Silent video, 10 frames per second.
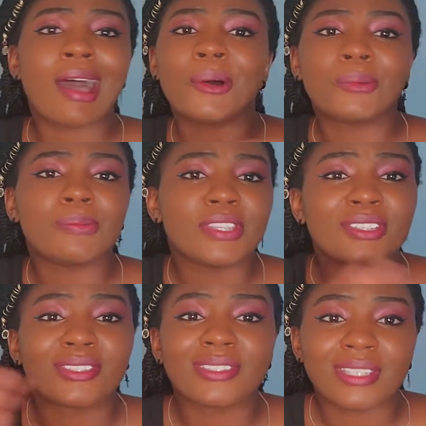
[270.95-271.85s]
out in
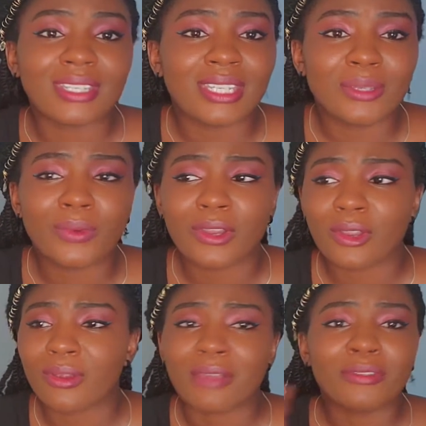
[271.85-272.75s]
the city
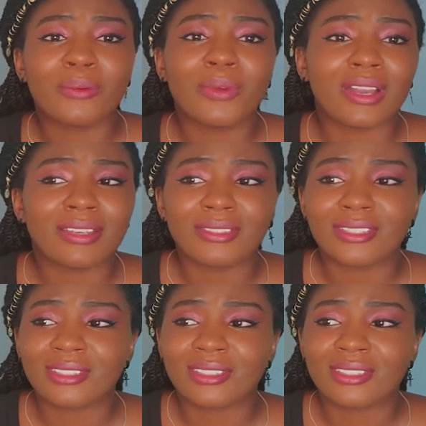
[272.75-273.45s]
where everyone